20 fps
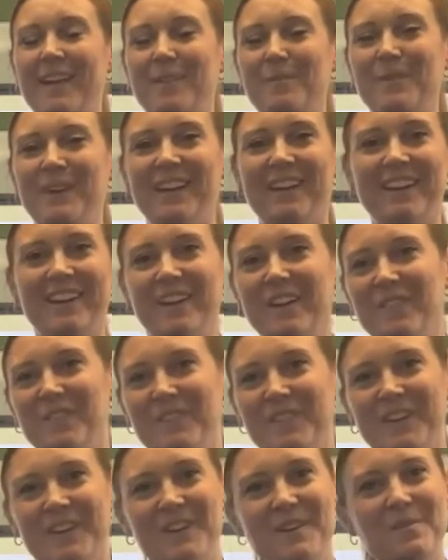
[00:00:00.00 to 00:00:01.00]
We are here
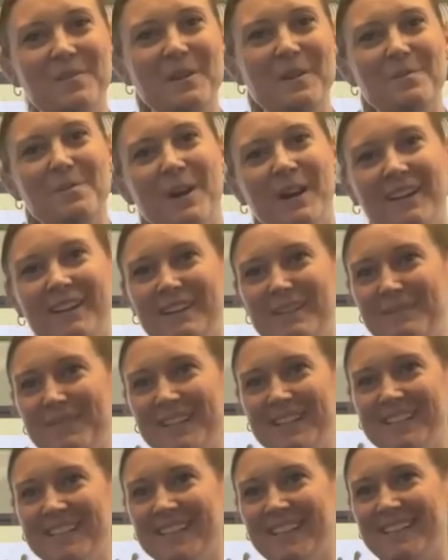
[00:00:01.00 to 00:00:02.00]
for you. We want you to
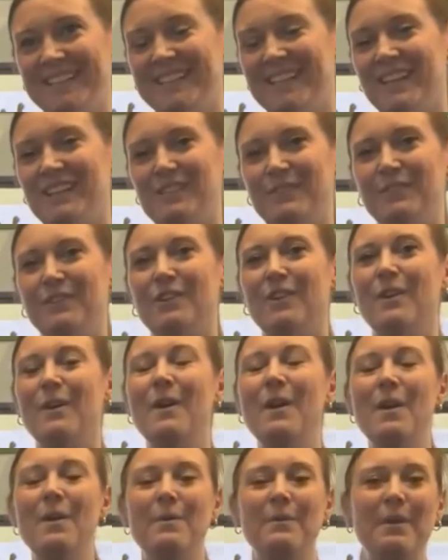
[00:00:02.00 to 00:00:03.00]
be successful.
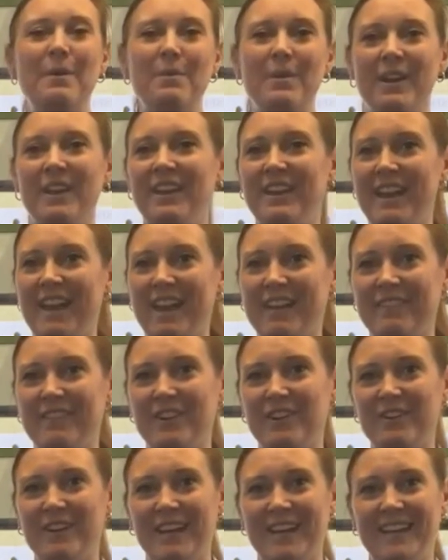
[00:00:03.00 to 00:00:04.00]
We want you to have a
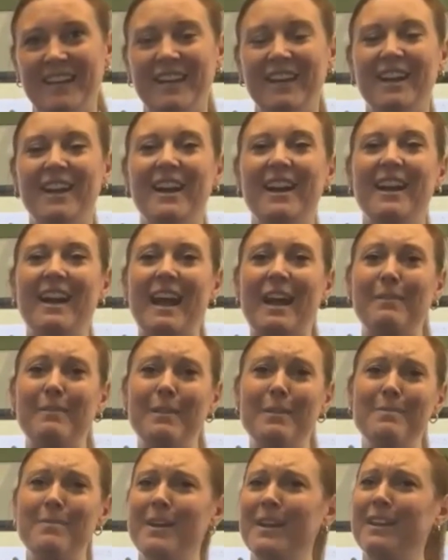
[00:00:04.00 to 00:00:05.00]
great year, and
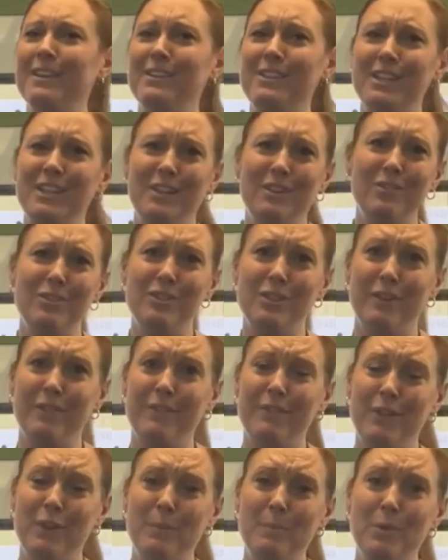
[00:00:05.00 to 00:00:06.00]
we want you to use your
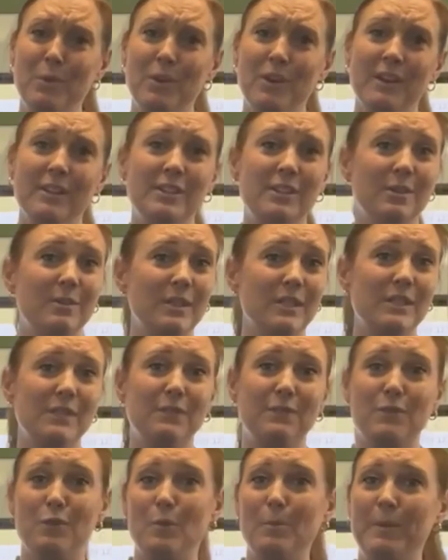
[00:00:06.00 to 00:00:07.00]
ViewBoard to its
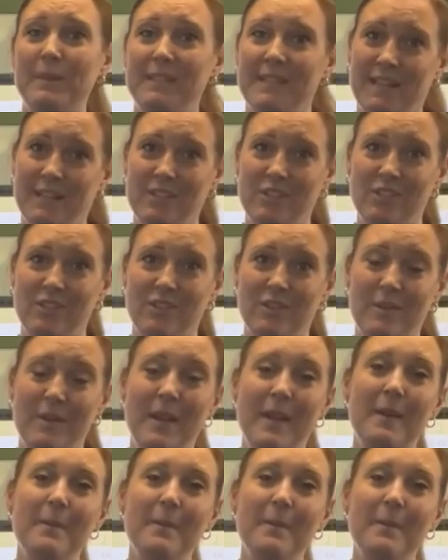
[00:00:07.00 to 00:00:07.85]
full potential.